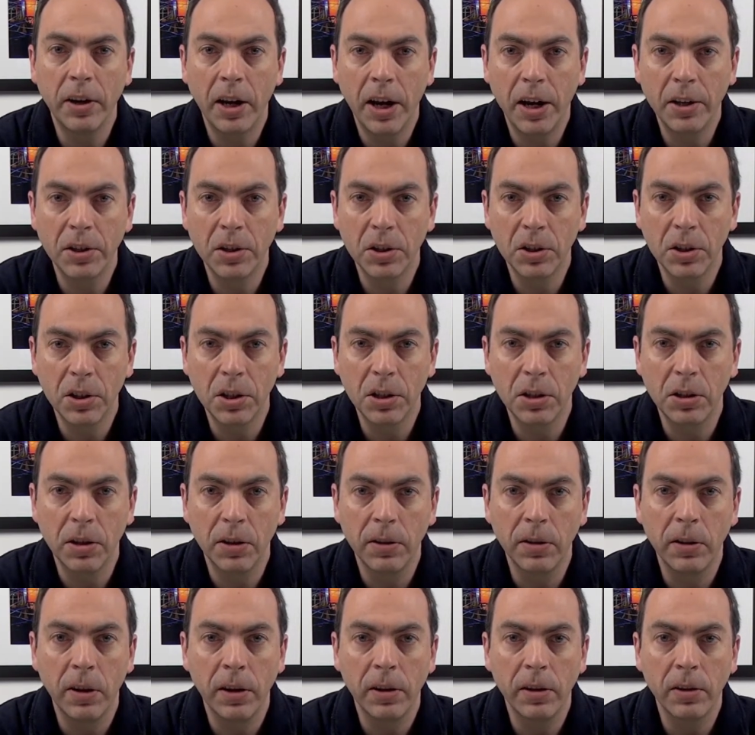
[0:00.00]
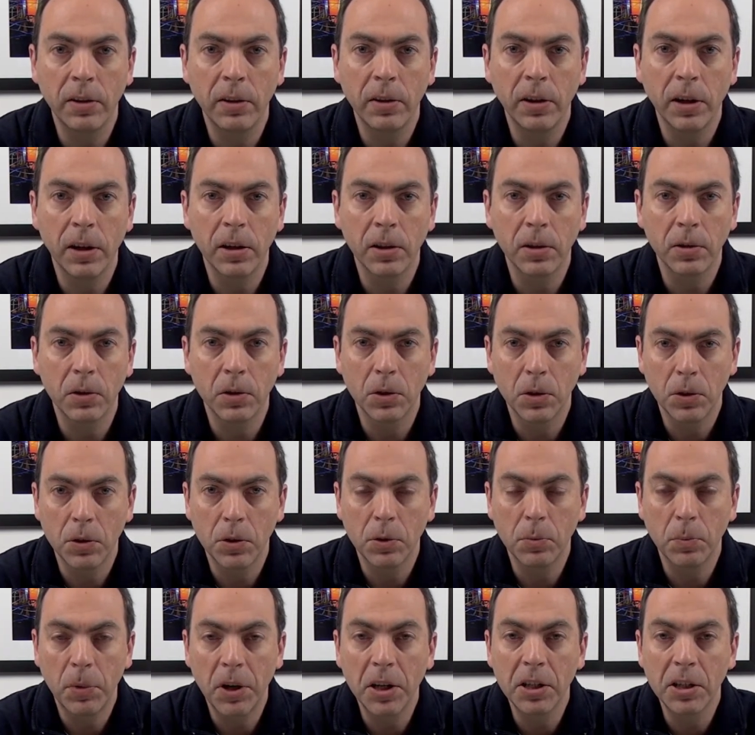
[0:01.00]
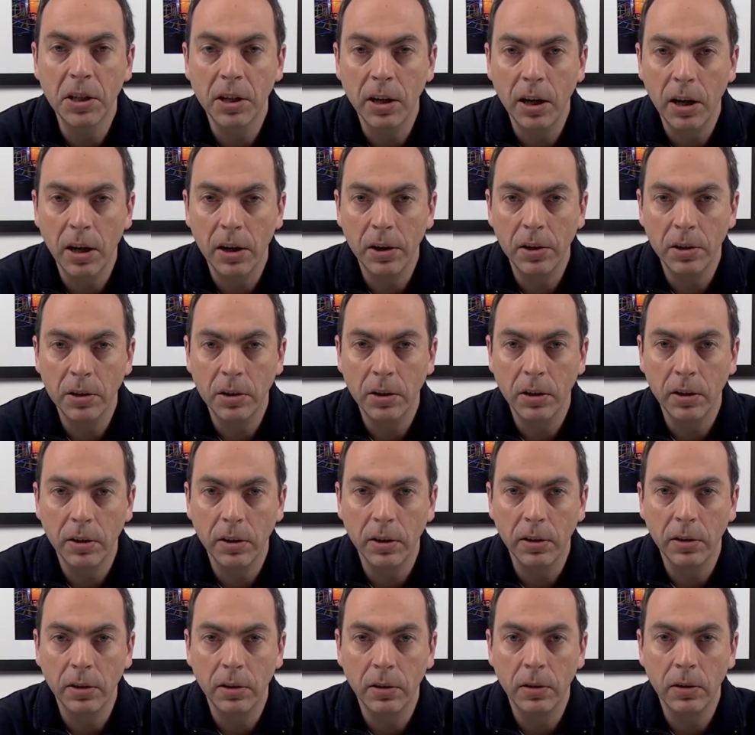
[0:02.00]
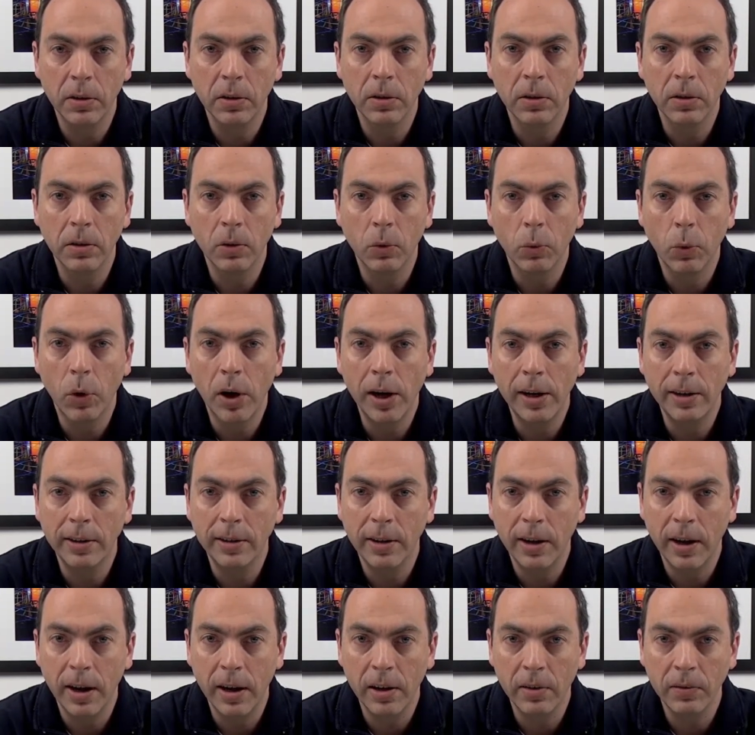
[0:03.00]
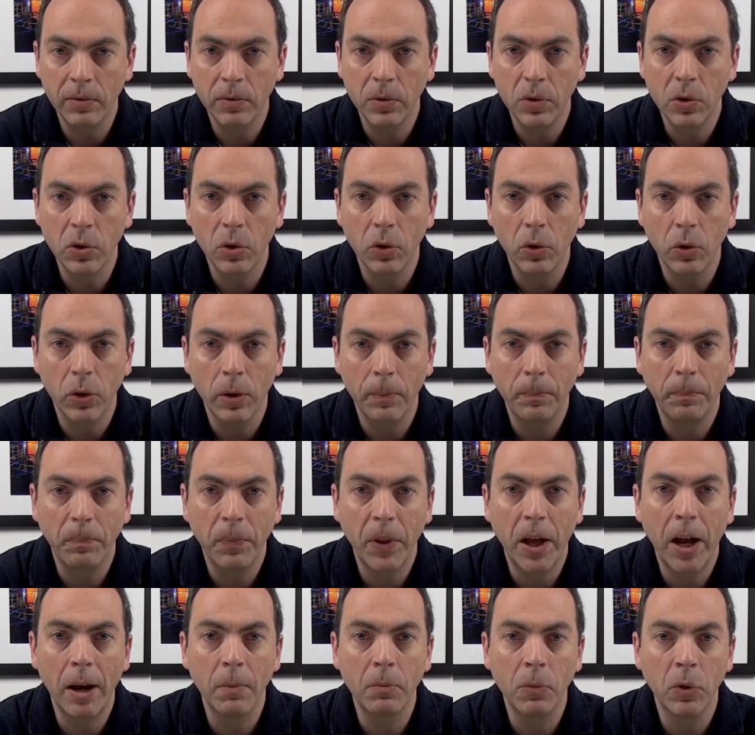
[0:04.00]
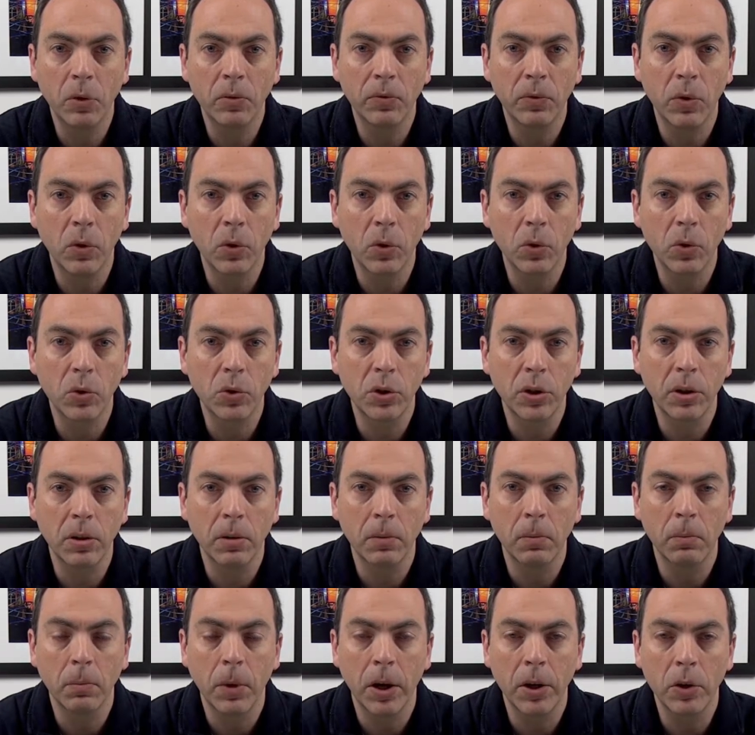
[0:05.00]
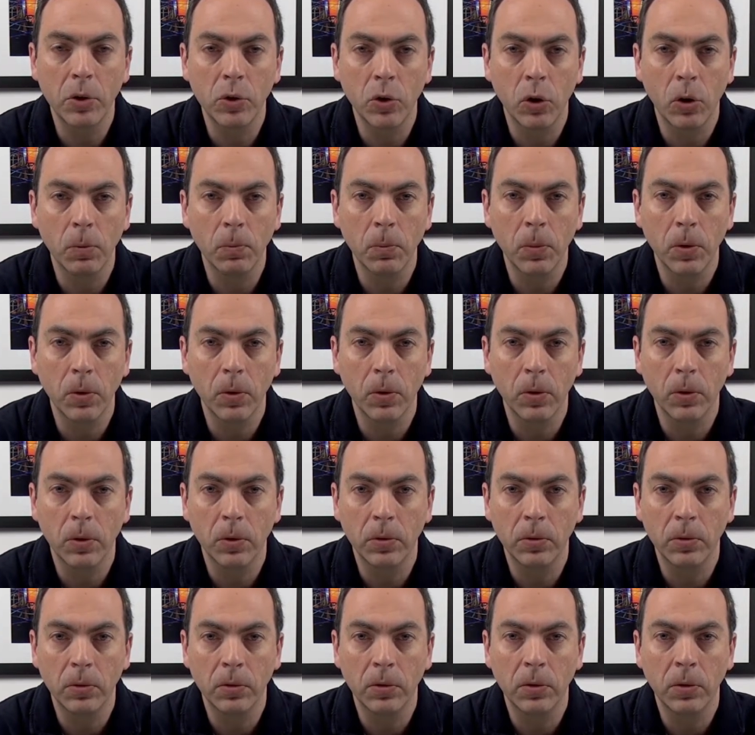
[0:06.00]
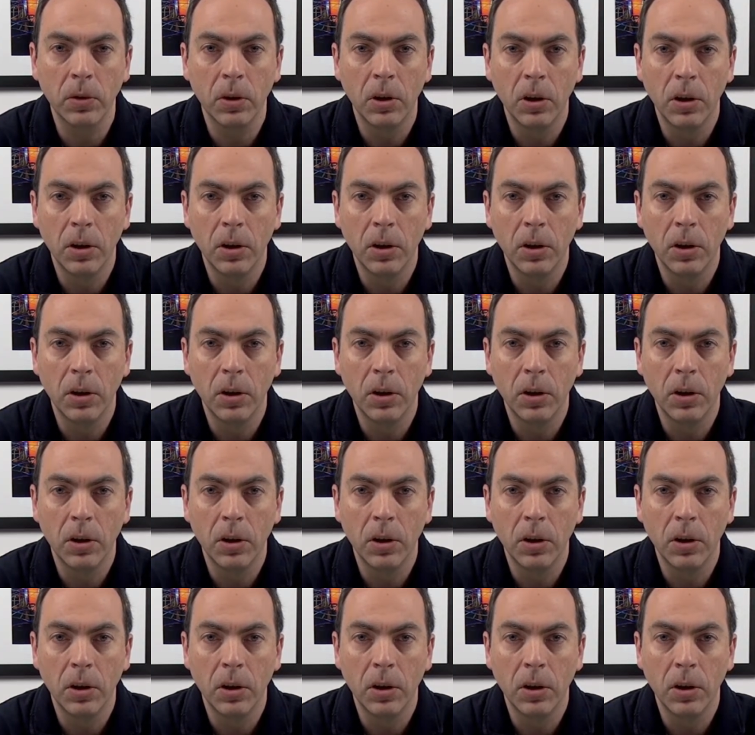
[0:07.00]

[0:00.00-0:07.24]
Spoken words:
agencies that they are specialized in wildlife. So I'm not focusing my job on